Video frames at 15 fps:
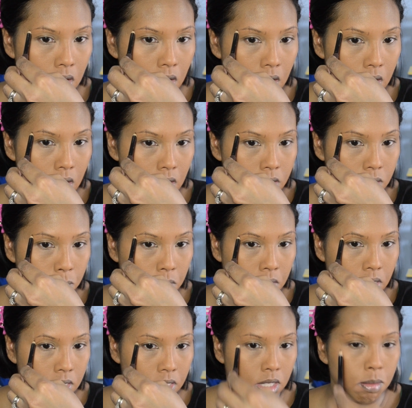I guess
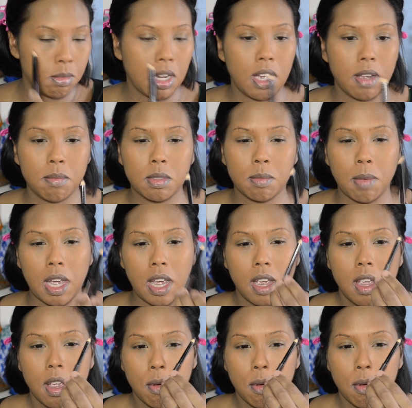because sometimes my